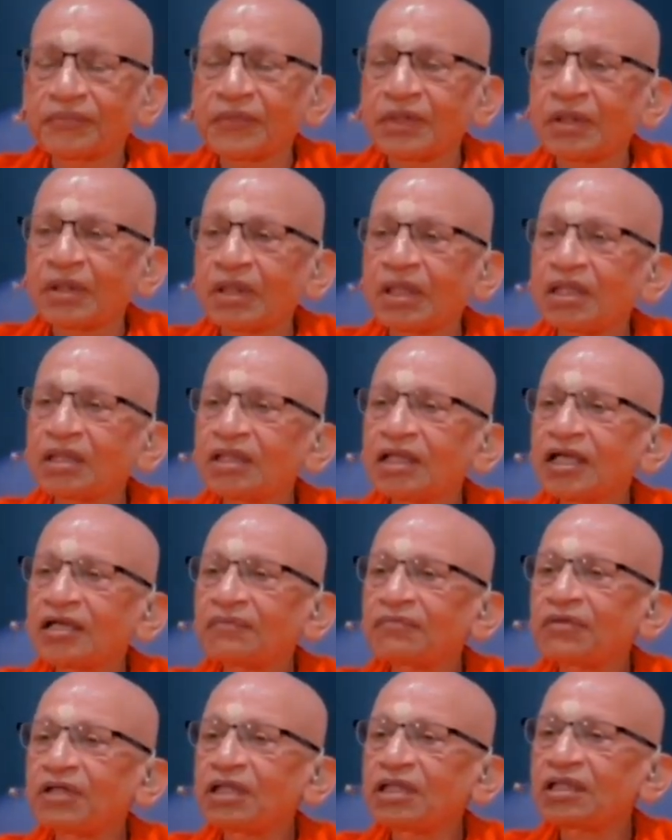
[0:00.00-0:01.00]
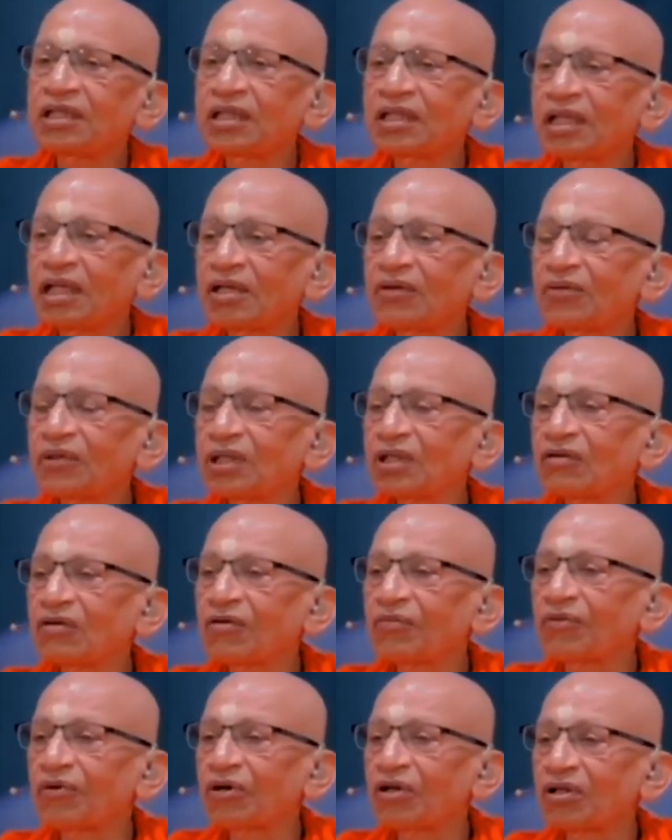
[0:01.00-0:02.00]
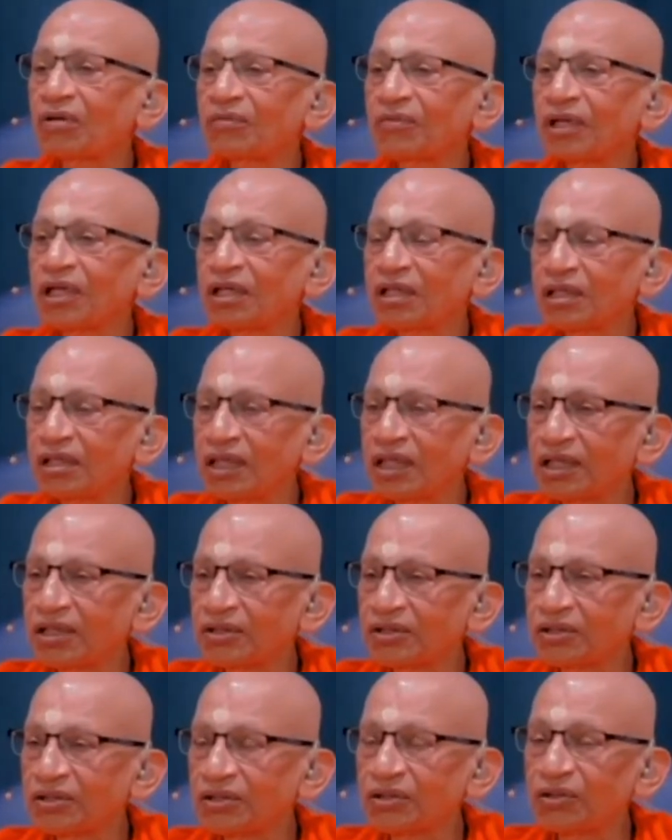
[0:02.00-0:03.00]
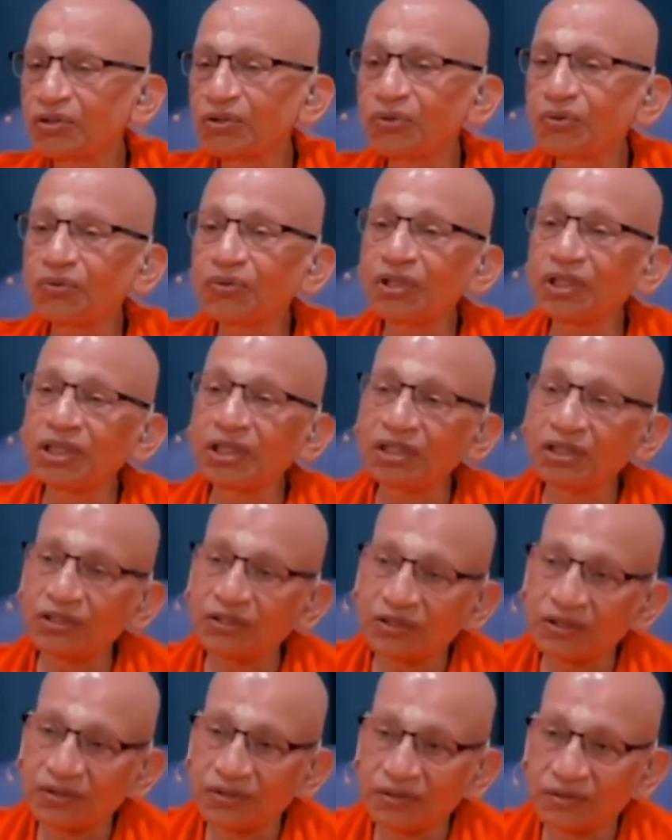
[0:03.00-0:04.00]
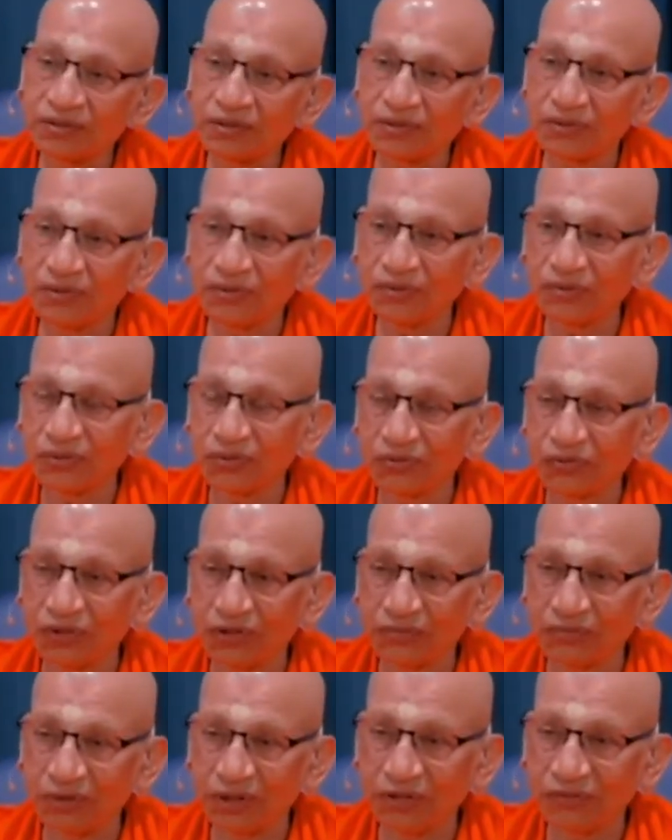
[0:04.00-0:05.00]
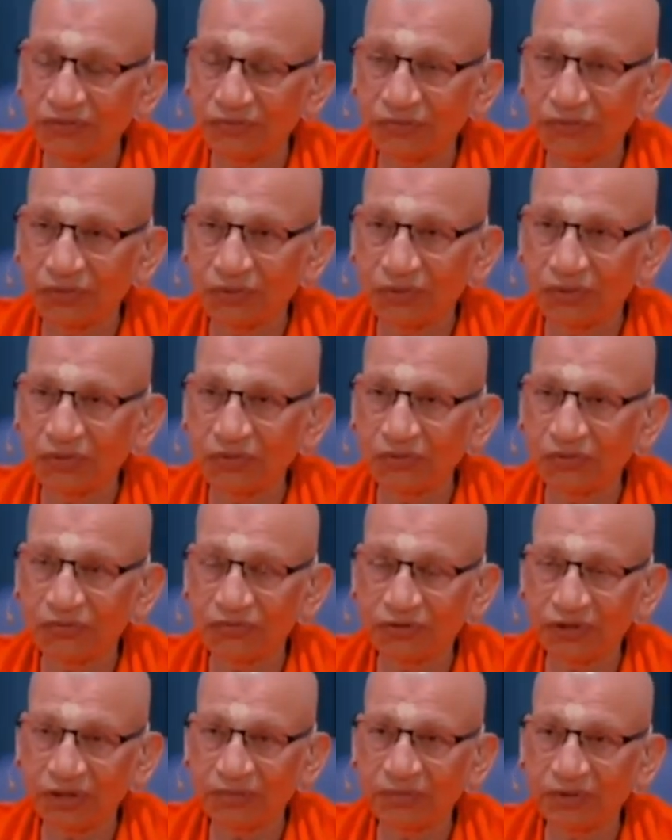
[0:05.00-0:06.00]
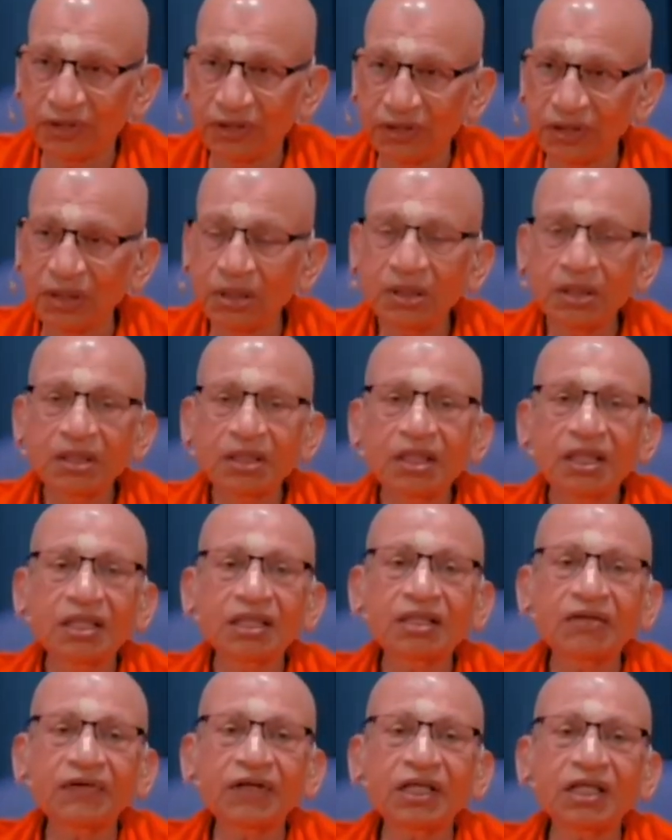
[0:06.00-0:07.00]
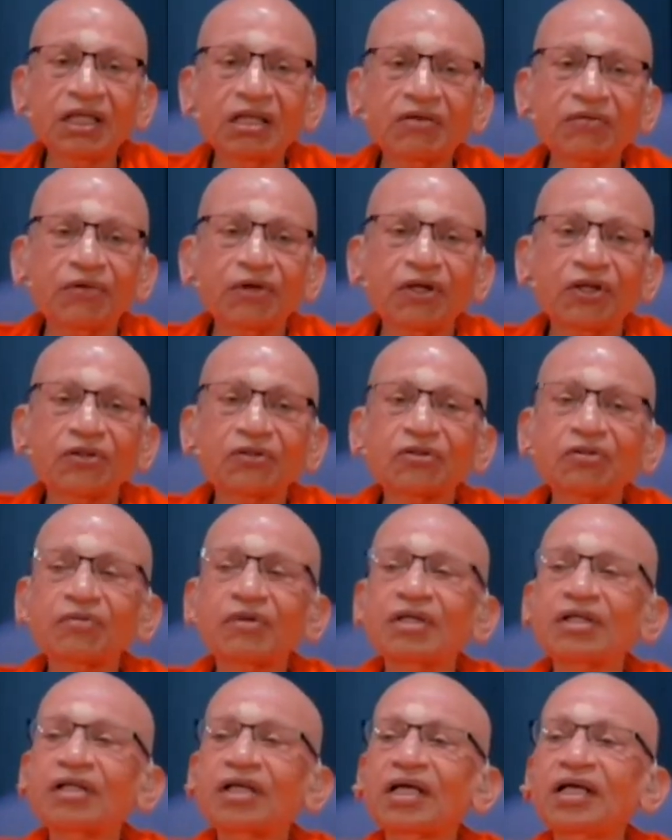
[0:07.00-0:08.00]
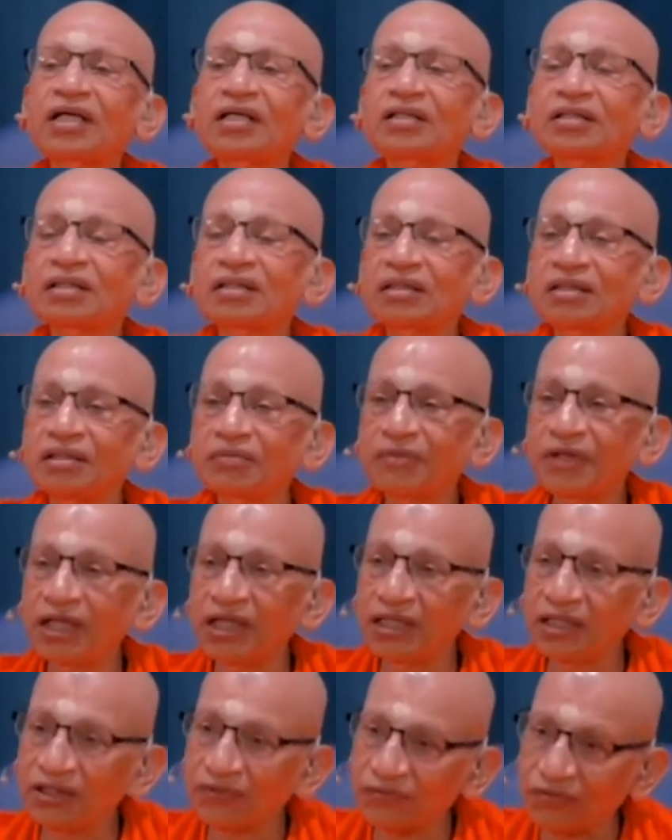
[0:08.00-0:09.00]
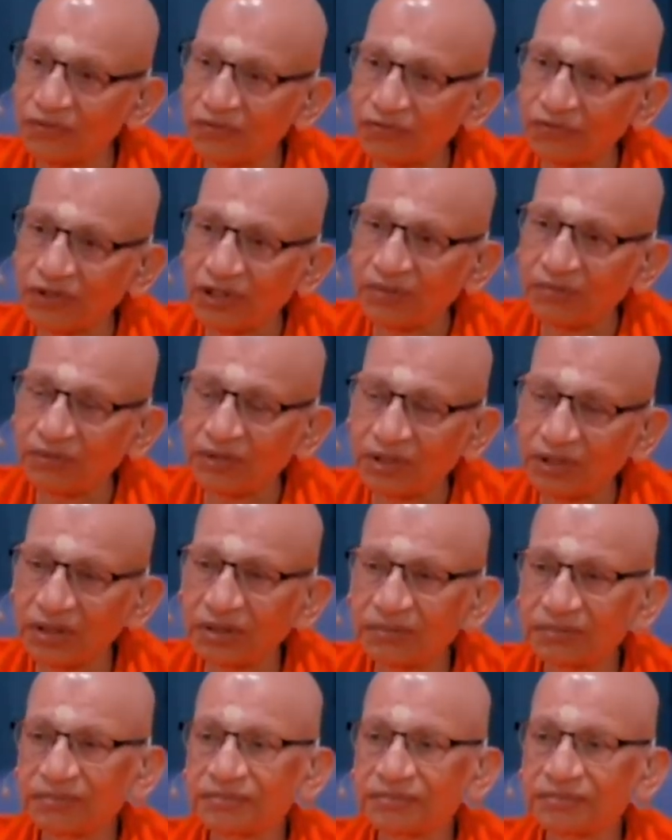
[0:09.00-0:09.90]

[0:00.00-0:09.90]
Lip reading: And that means that I have to give up all my connections and duties, towards my home or family, and then I give also my rights and demands from the family.